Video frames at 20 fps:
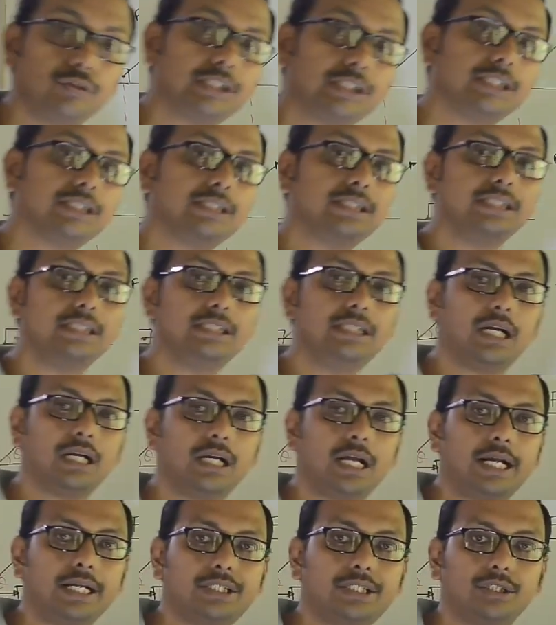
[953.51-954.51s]
which is in
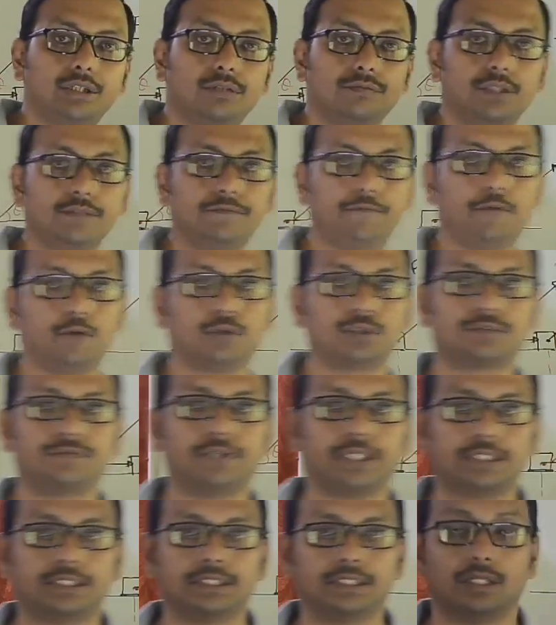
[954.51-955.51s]
the direction of the
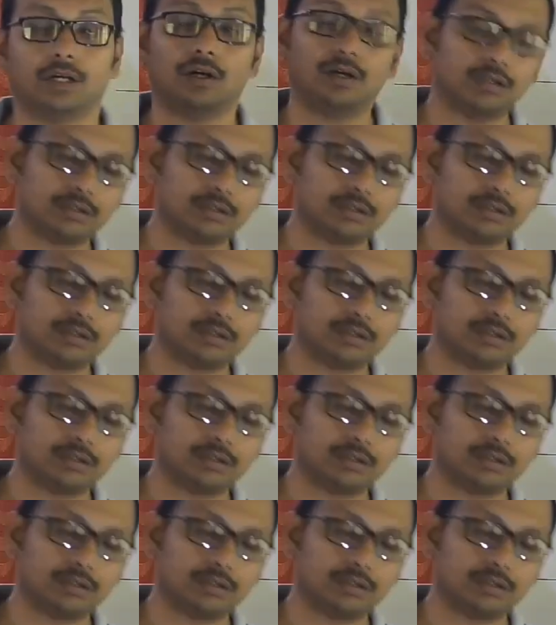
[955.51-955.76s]
first vector,